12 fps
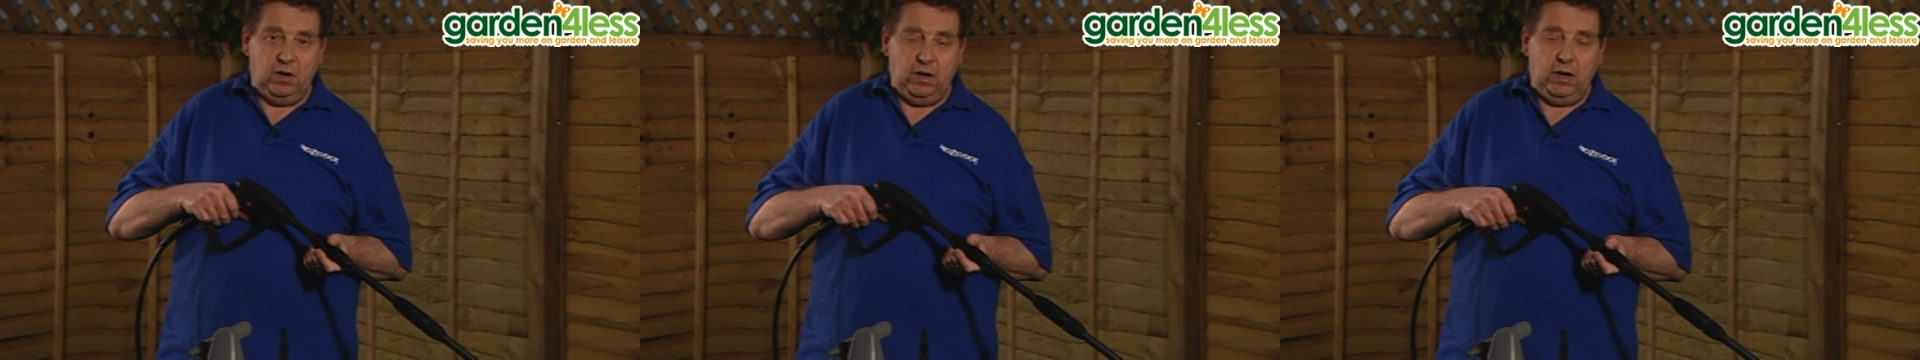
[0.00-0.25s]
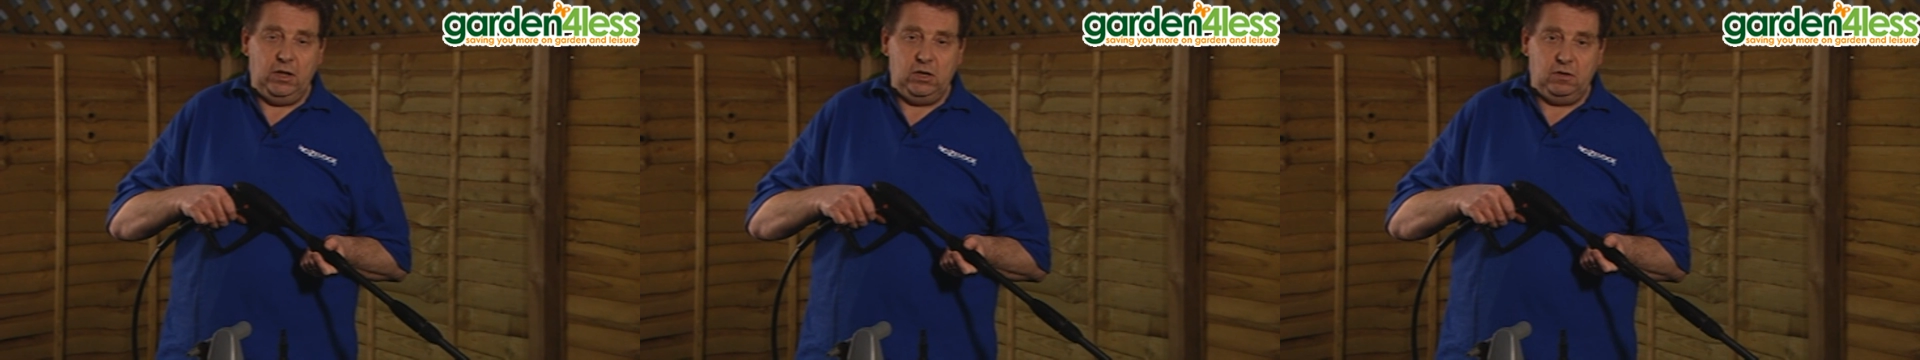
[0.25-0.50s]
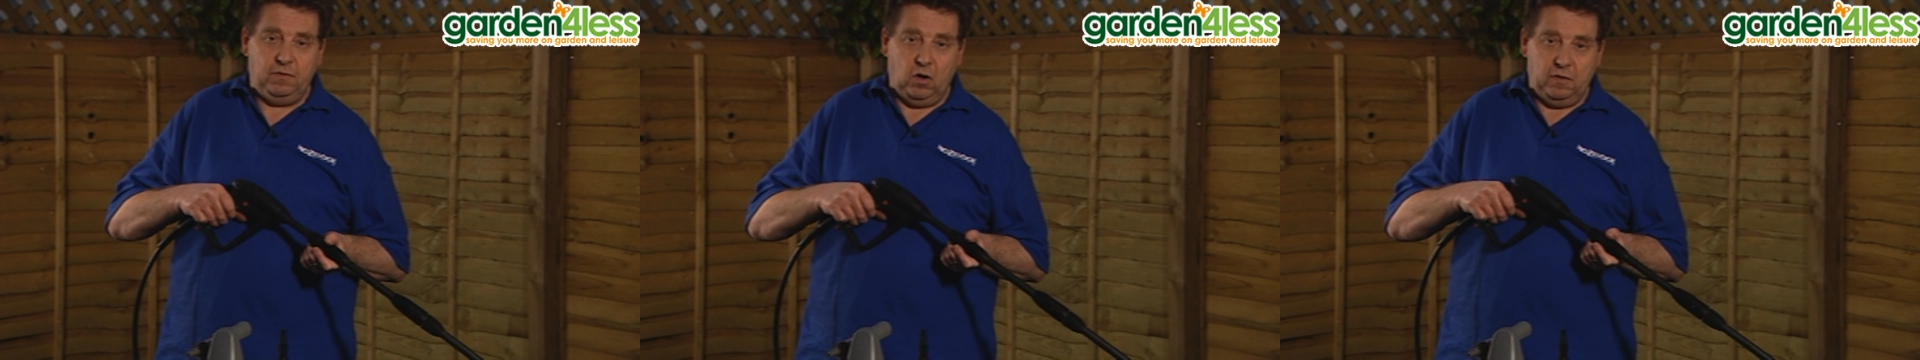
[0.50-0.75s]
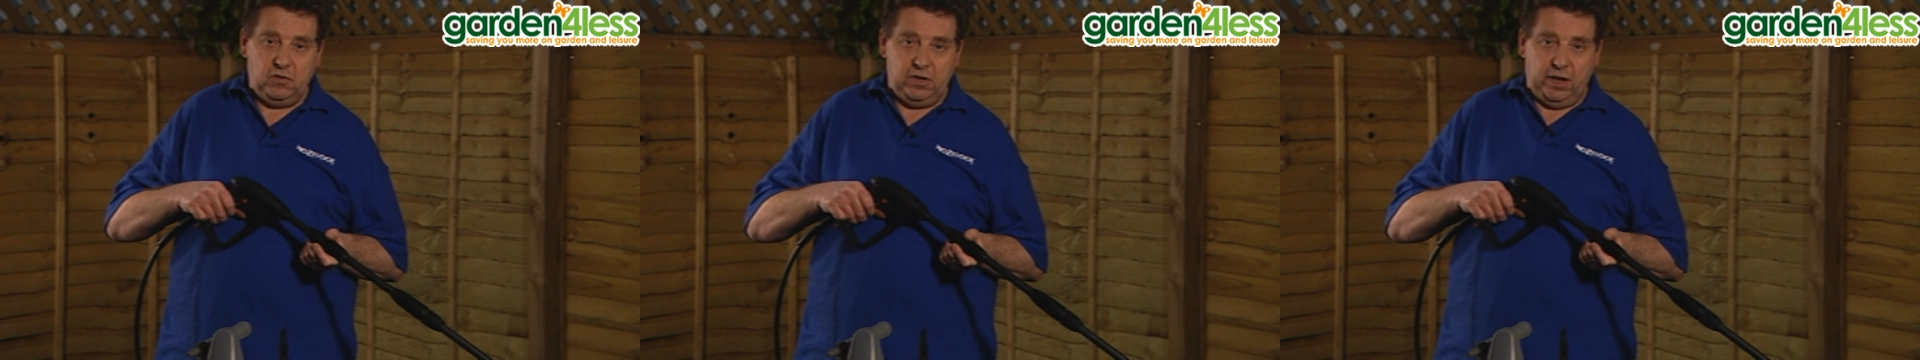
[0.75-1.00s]
at least
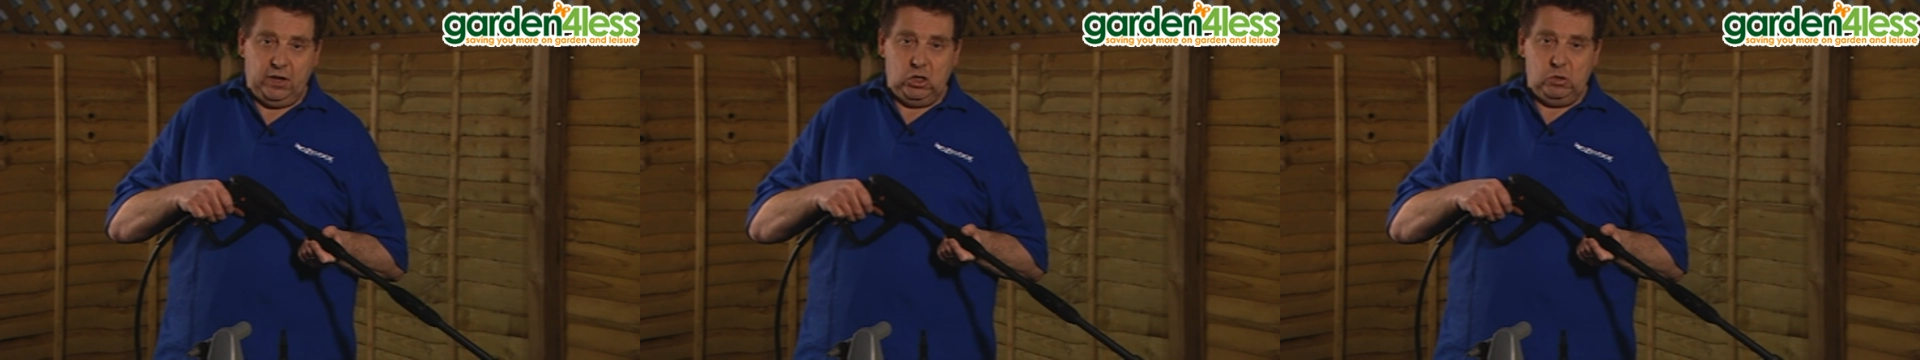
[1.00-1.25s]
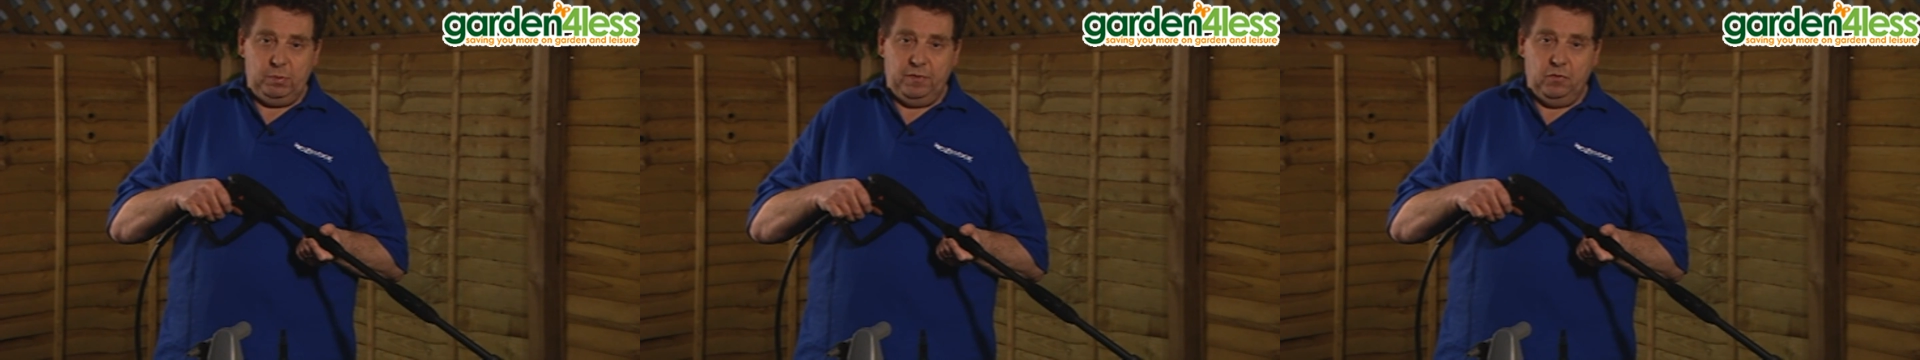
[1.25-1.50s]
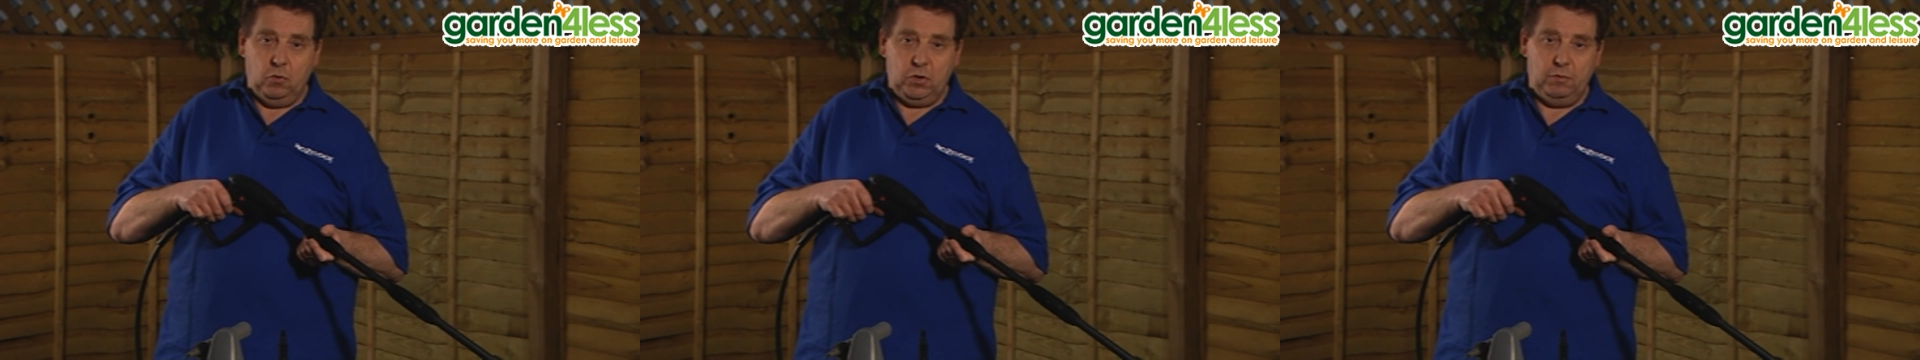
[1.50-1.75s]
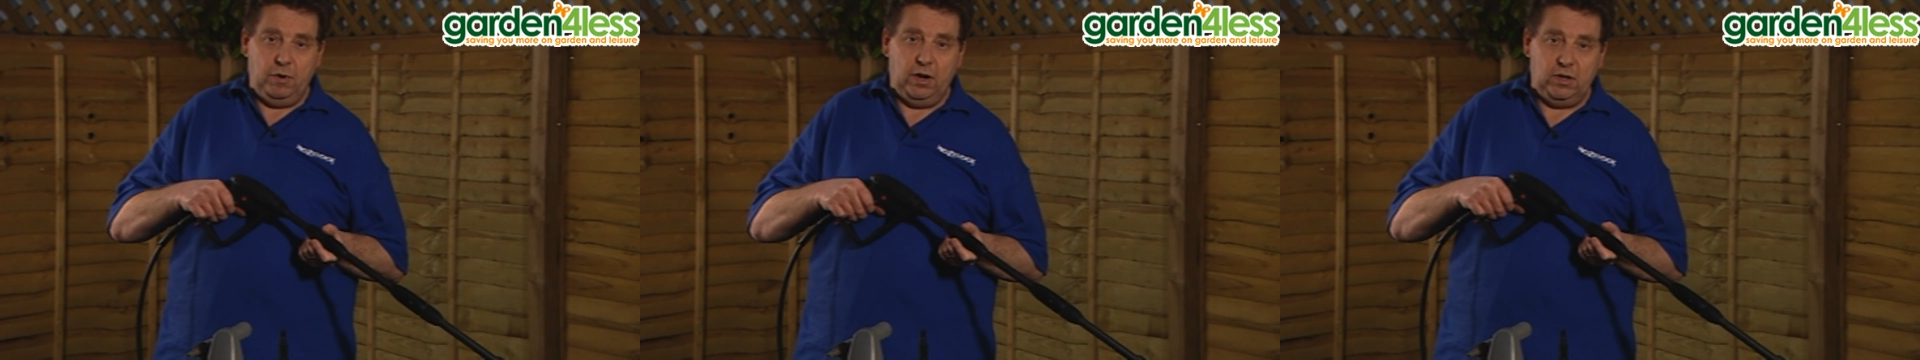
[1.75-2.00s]
5 seconds before
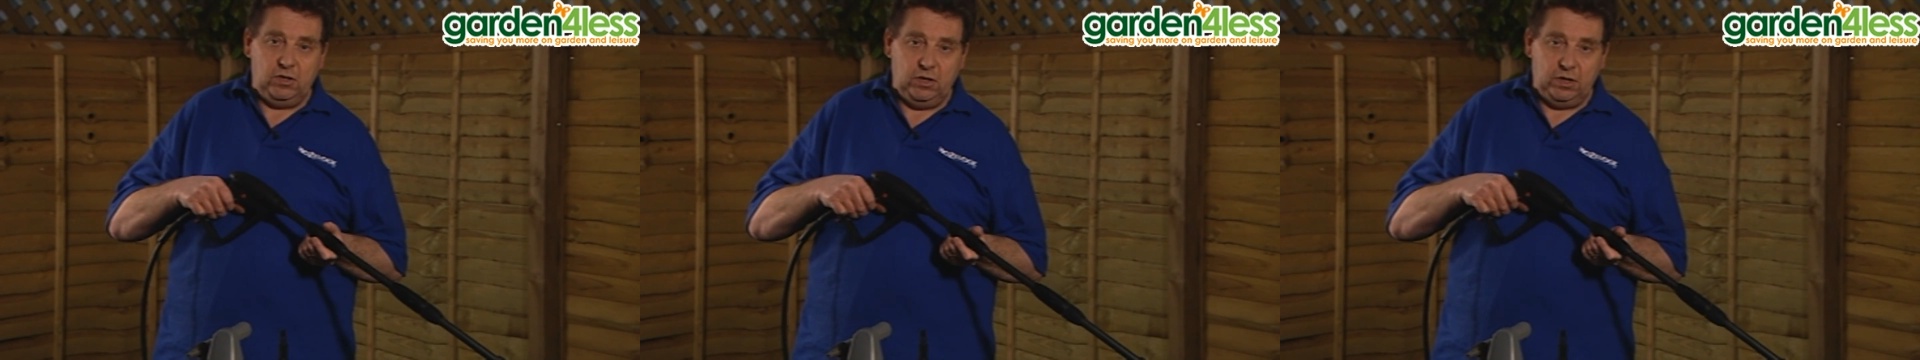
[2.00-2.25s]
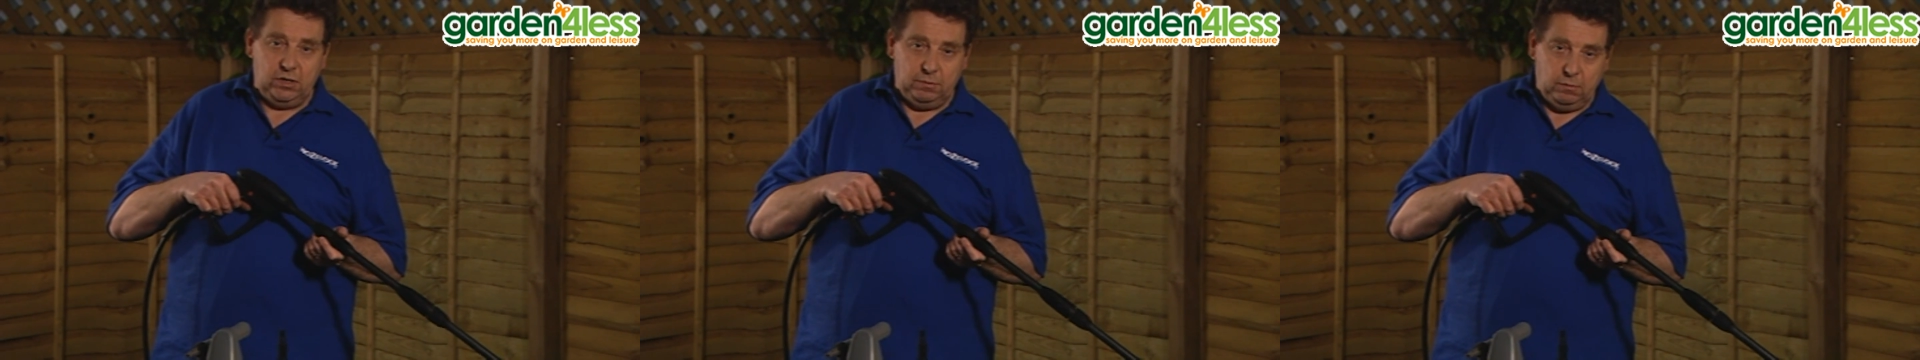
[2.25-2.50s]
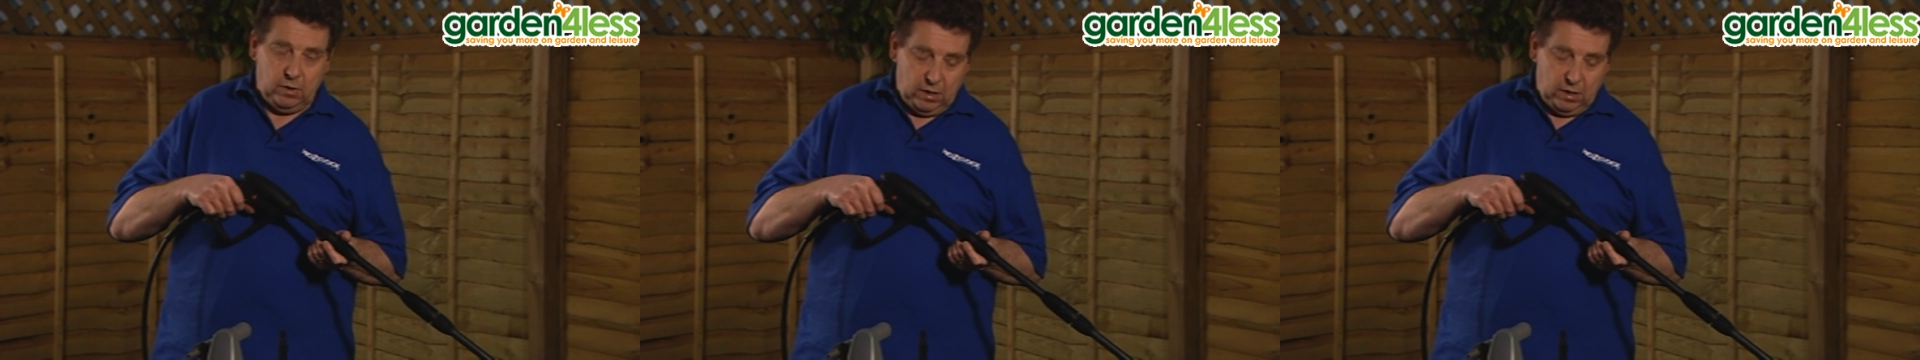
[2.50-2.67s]
you release it.